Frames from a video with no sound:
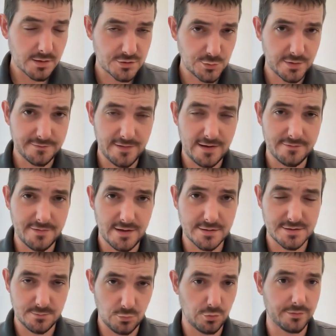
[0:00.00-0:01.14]

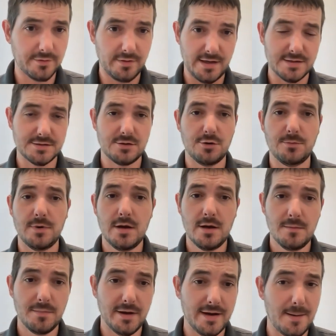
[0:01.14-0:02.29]
25,000 more than the last home,
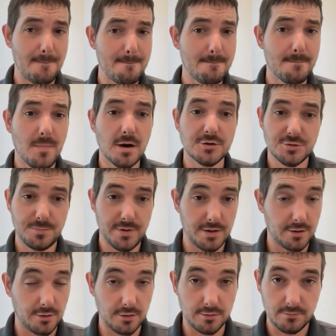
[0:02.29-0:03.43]
but a much
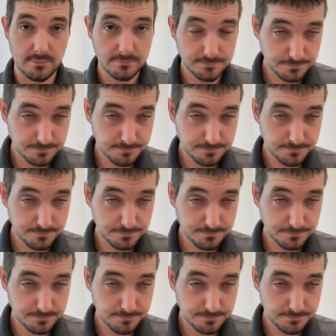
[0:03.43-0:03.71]
bigger,